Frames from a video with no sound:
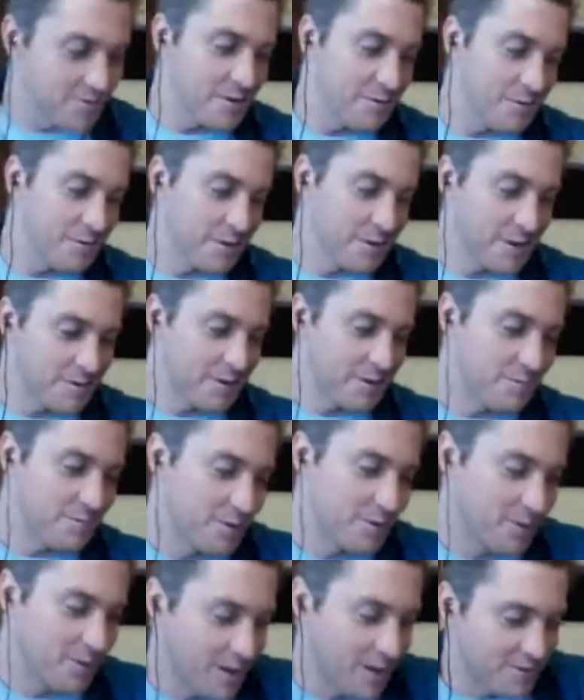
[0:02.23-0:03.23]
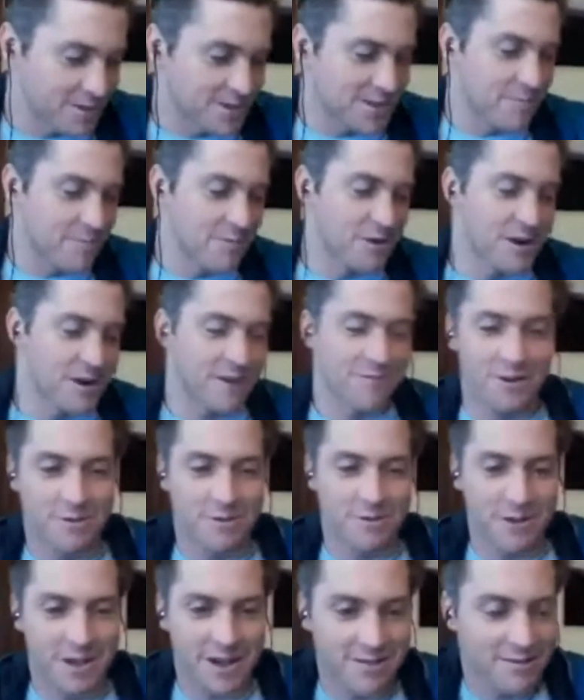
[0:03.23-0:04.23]
Do you think we're going to be able to pull off a summary of what
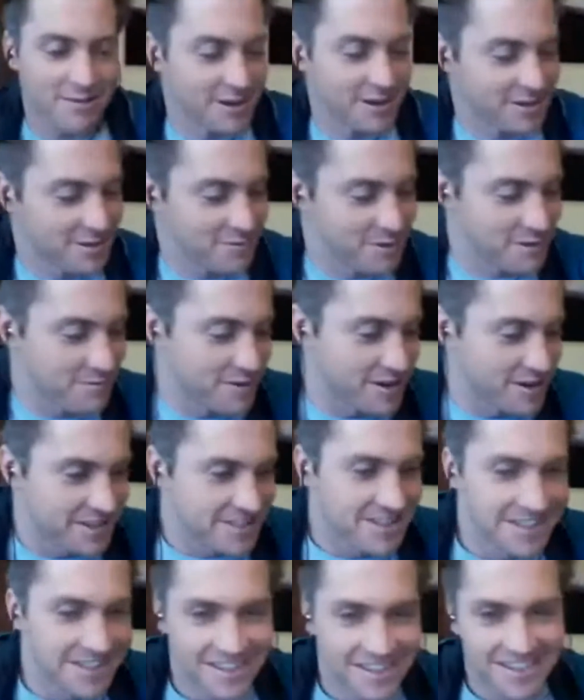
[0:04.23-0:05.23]
we covered in three minutes?